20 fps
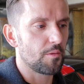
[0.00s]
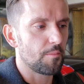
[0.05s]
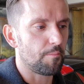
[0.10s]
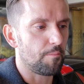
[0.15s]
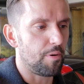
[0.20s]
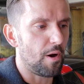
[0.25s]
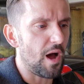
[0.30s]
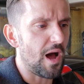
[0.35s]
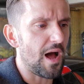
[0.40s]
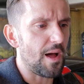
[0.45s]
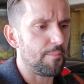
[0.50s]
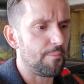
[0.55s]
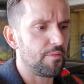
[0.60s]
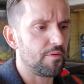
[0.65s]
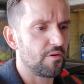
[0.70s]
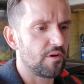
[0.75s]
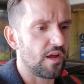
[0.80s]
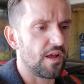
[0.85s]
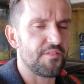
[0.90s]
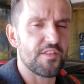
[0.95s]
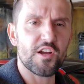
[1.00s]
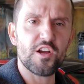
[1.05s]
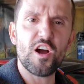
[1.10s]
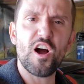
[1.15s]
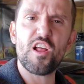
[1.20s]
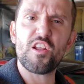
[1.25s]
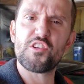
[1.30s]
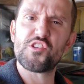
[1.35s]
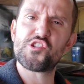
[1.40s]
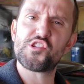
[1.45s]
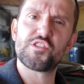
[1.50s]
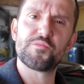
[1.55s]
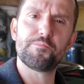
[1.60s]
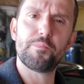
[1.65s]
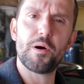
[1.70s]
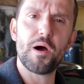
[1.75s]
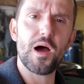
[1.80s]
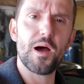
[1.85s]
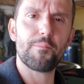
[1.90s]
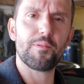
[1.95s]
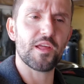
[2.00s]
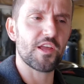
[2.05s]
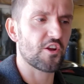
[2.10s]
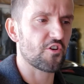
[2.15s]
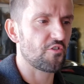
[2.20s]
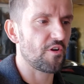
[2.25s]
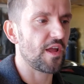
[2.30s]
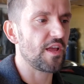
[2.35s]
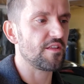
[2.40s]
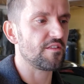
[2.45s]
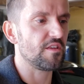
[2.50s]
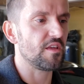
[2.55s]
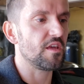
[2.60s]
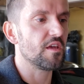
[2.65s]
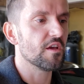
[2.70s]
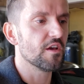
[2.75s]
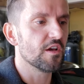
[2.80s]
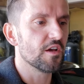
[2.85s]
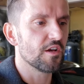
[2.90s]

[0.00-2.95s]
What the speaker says: pop and the colors just pop like crazy.